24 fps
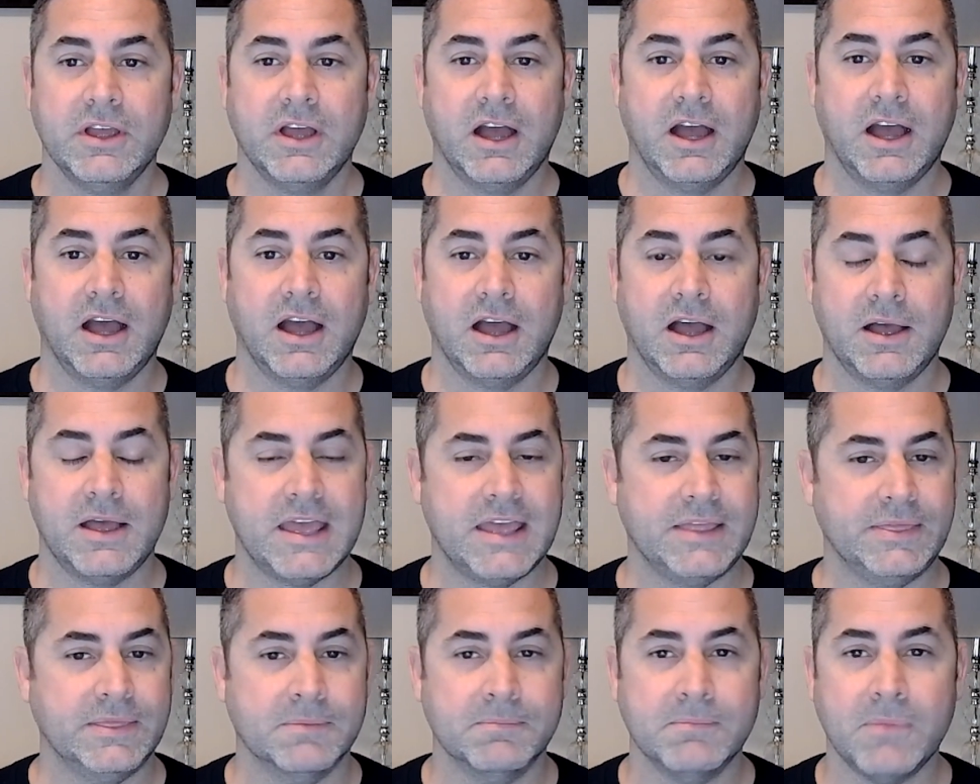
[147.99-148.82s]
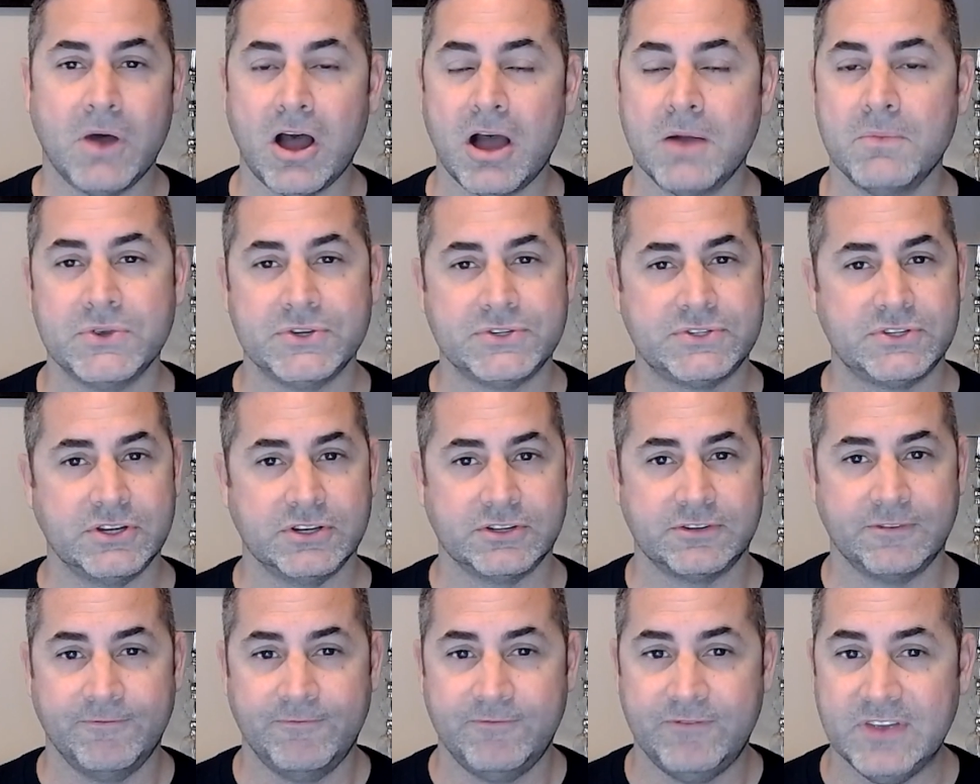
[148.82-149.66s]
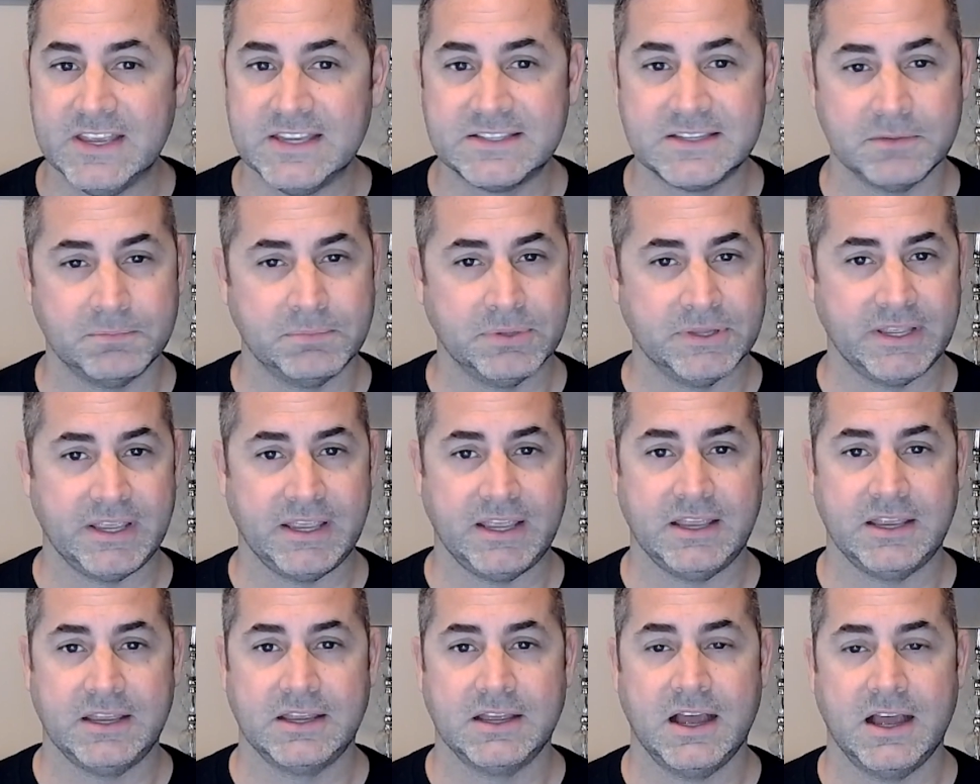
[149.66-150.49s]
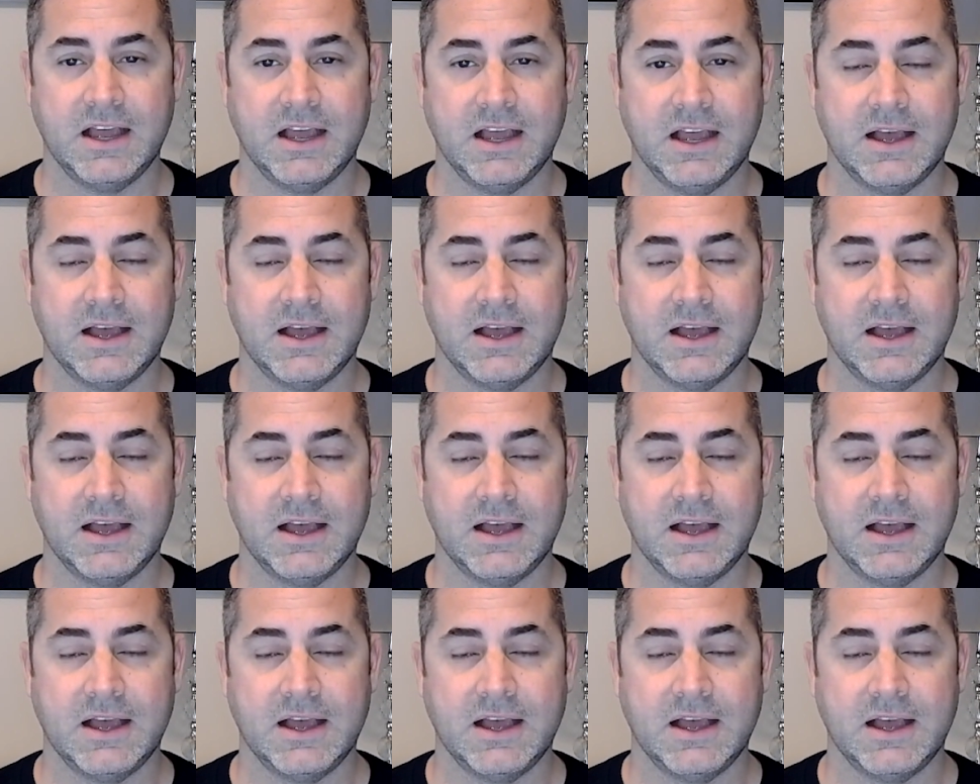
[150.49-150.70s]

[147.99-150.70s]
and the mom was just visibly